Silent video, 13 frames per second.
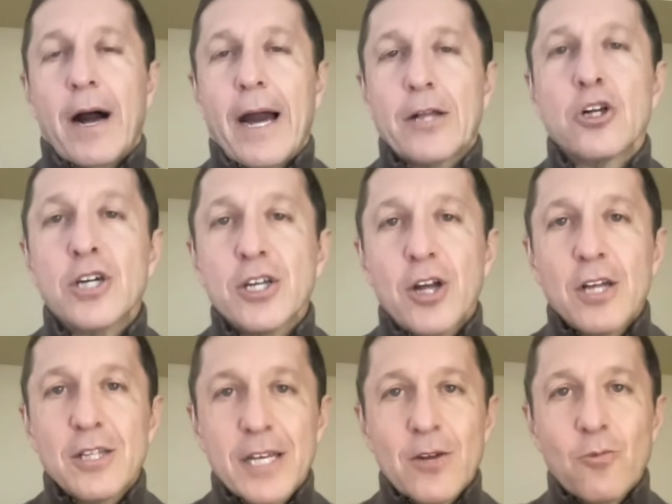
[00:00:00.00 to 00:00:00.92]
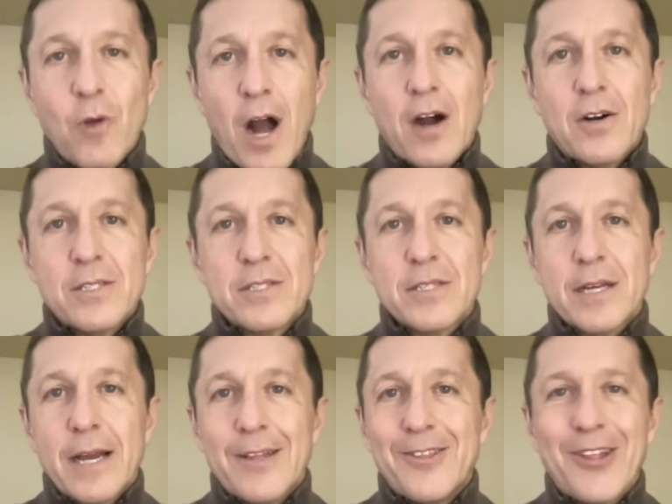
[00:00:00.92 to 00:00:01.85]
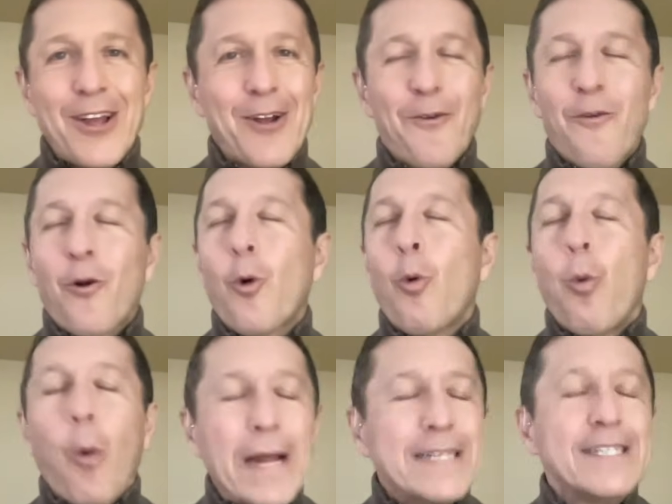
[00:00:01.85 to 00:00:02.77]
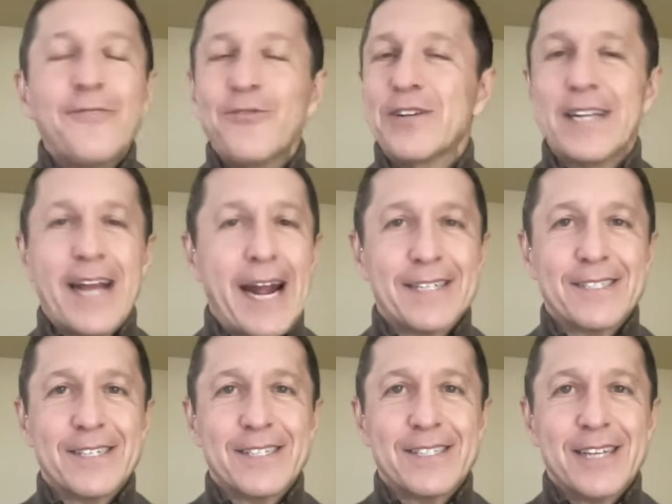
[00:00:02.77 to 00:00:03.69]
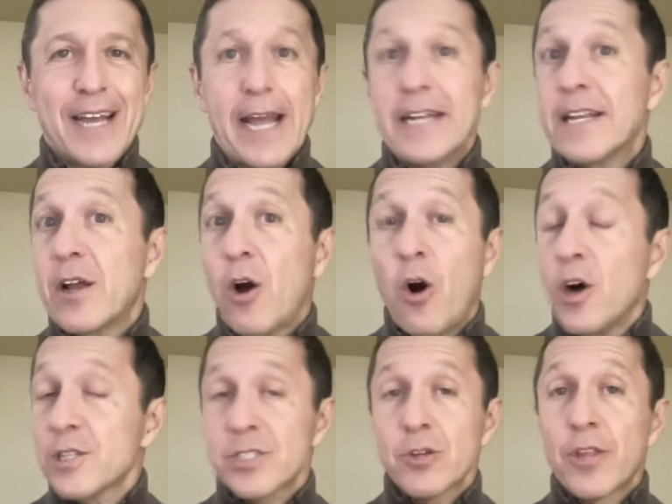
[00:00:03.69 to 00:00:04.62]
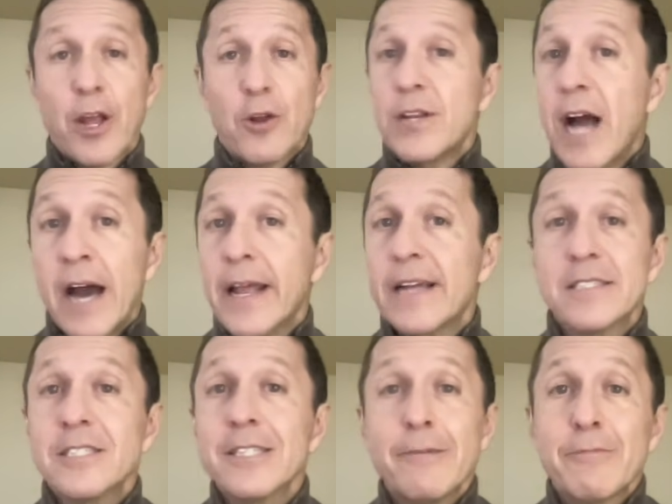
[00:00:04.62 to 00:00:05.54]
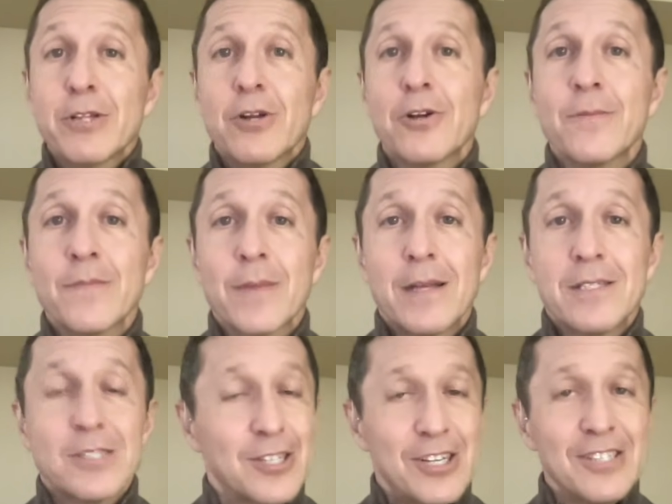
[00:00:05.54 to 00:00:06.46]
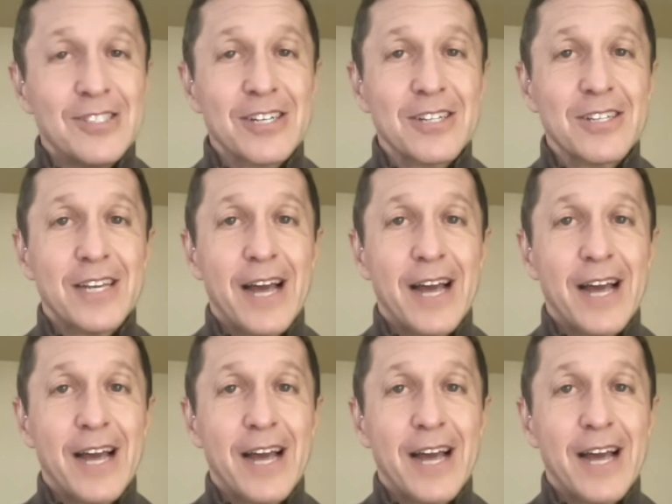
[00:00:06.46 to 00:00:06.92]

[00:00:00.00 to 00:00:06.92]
I look at Utley and Rollins, and they're quite different candidates. And also, they are not as similar statistically